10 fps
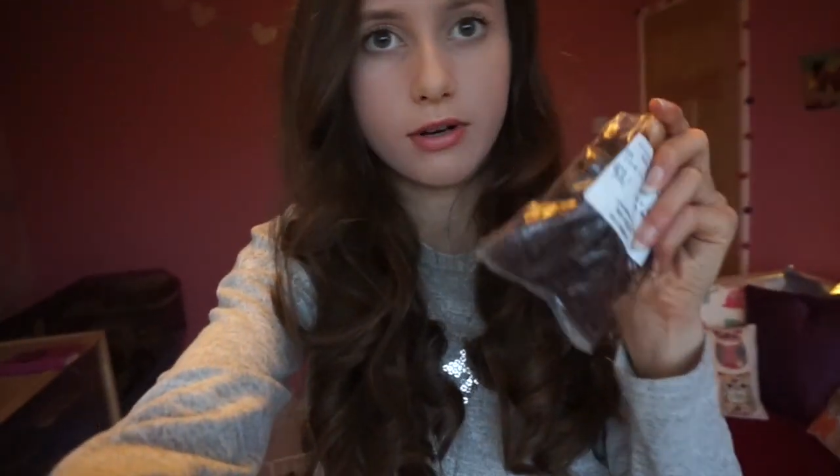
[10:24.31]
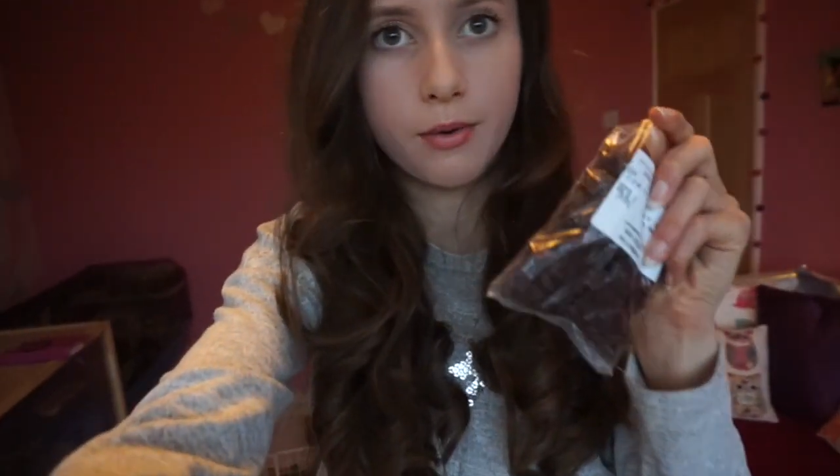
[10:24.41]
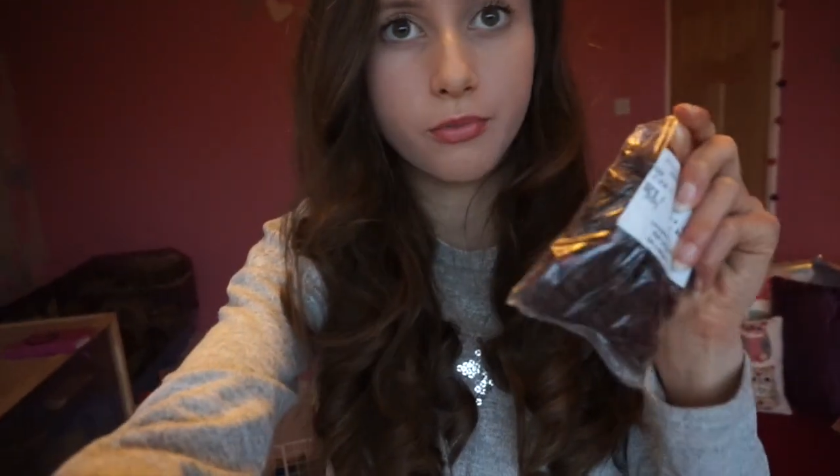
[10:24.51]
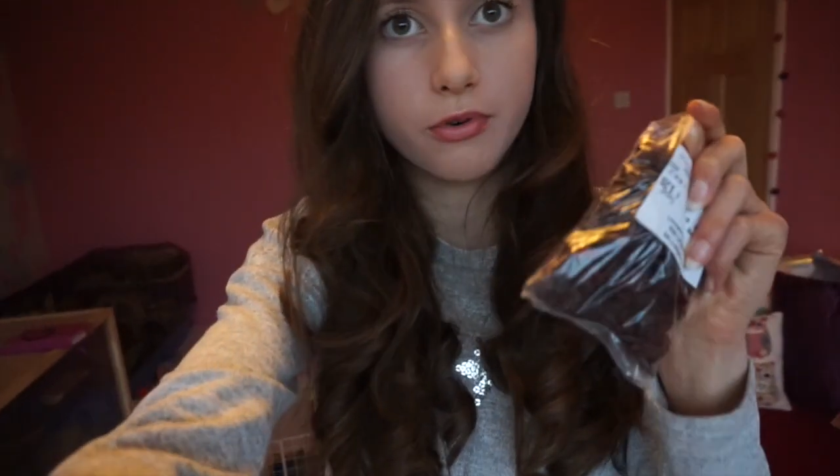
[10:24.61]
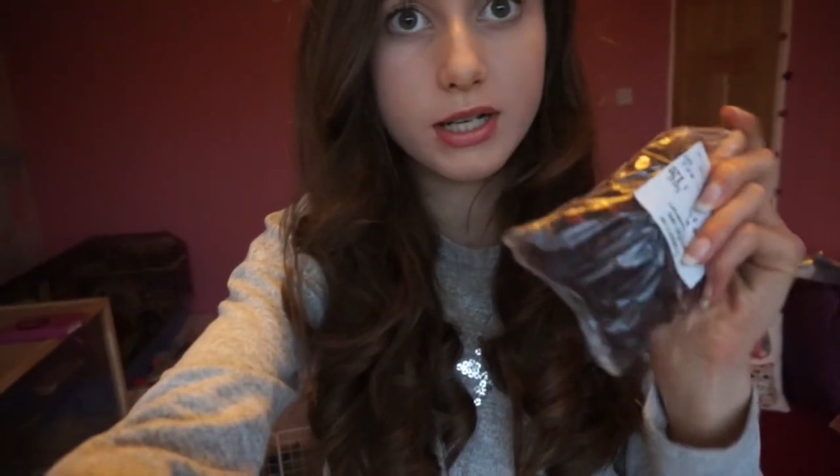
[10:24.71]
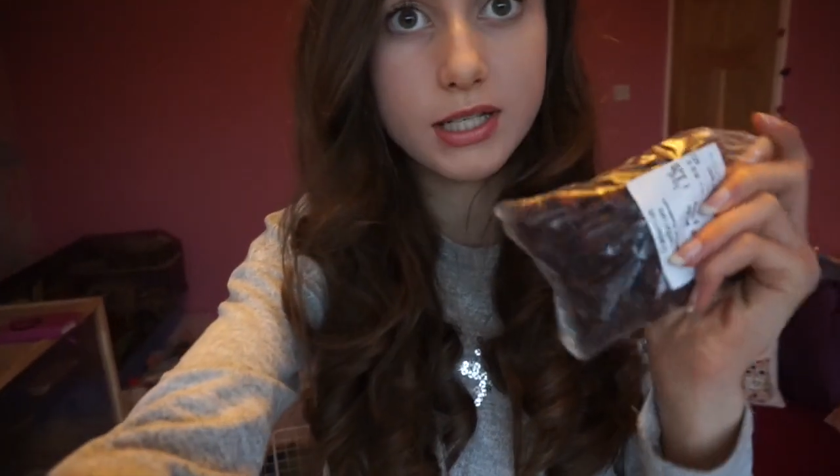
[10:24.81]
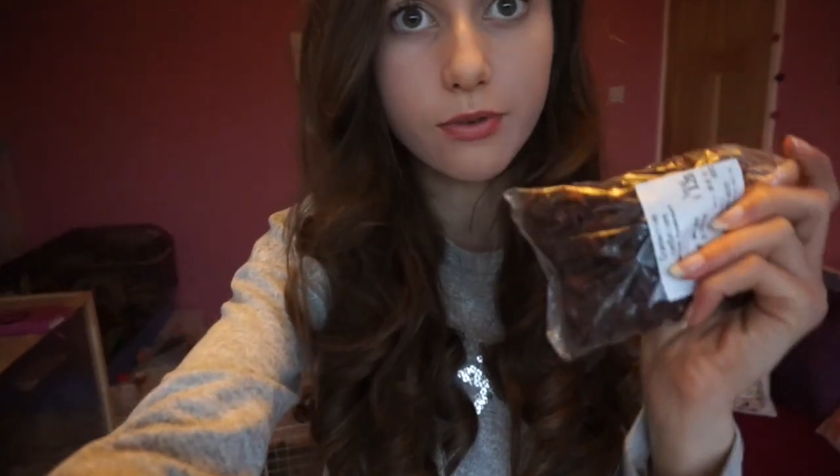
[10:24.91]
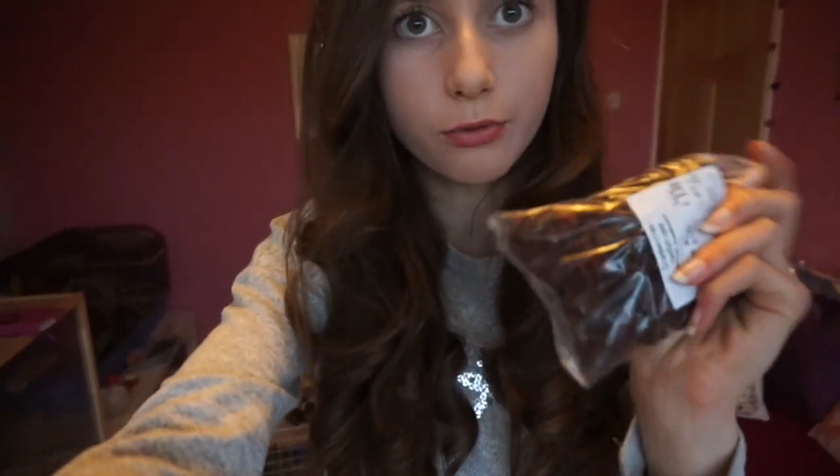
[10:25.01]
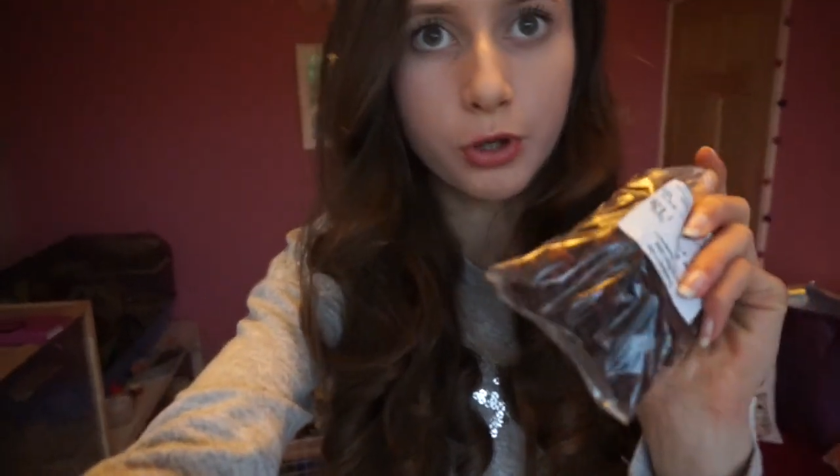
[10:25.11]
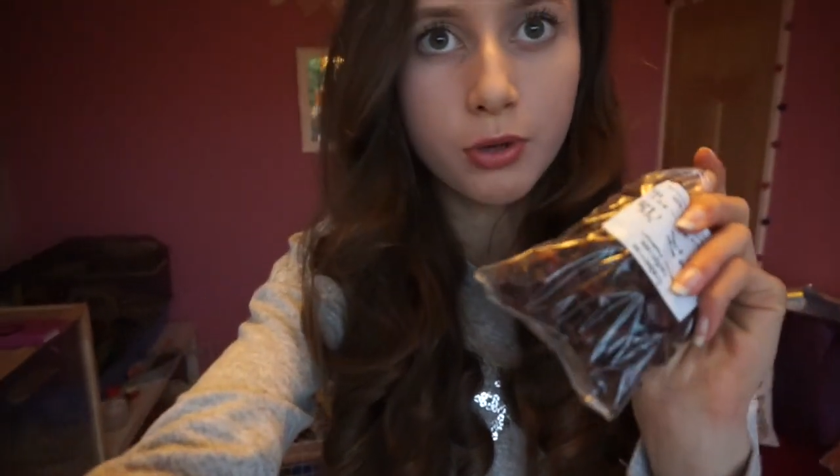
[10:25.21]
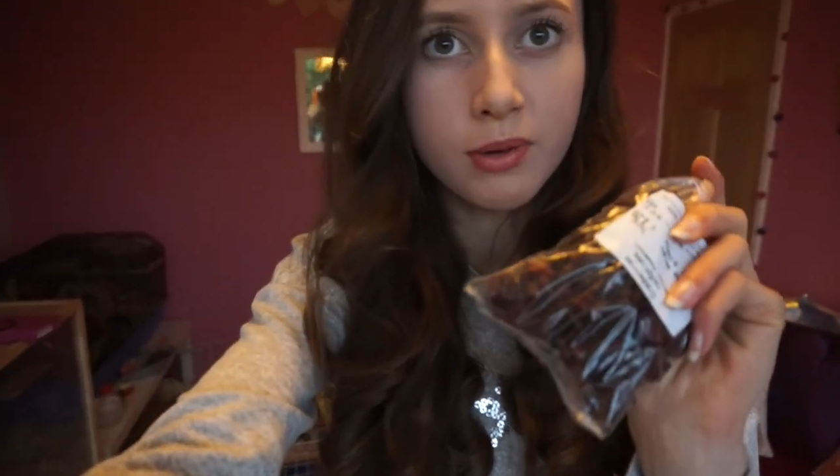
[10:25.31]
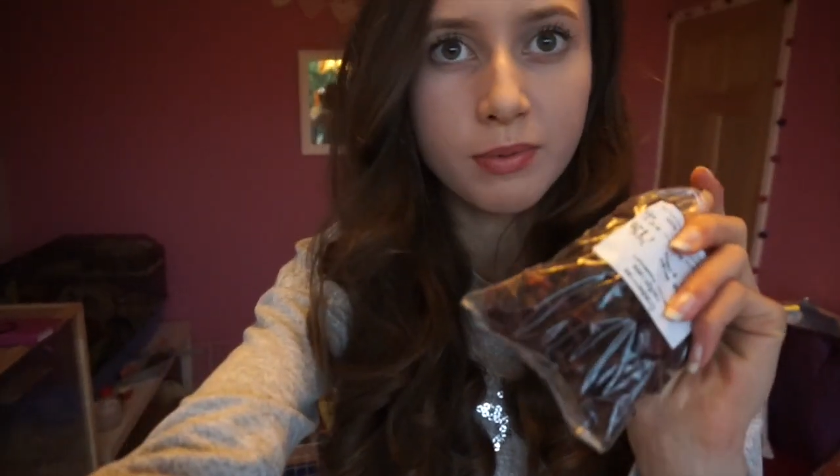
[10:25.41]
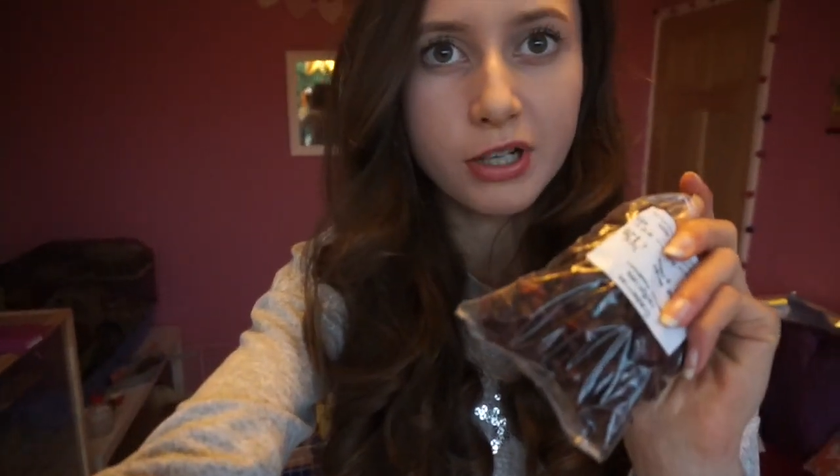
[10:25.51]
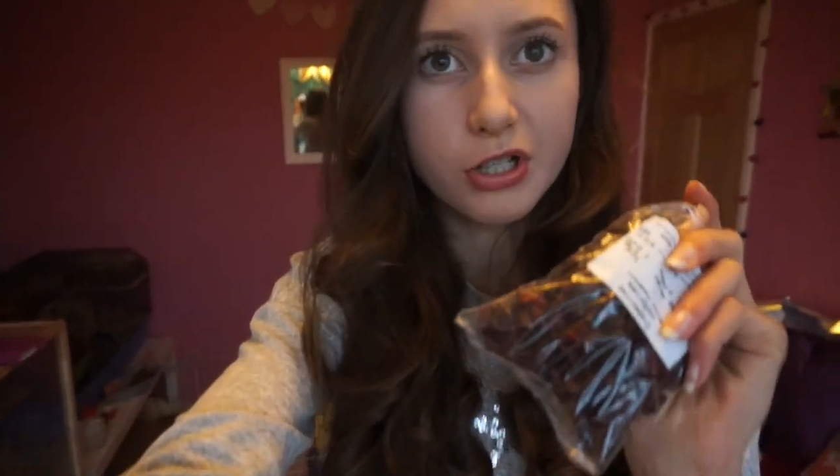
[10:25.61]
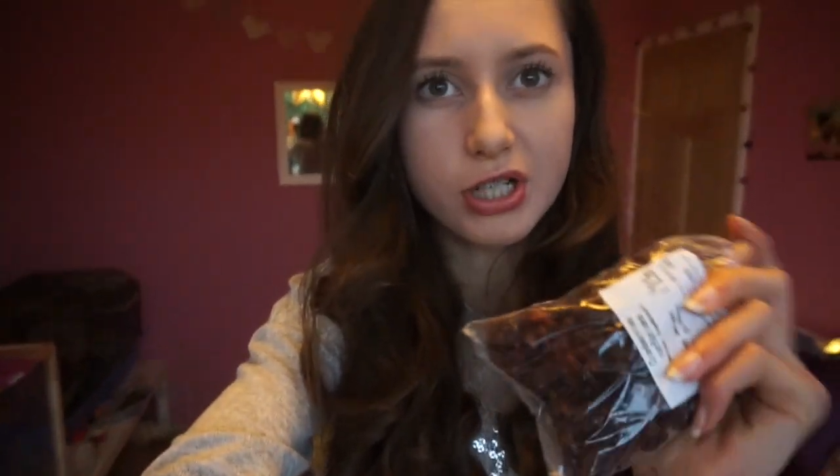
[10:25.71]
cranberries for Ruby because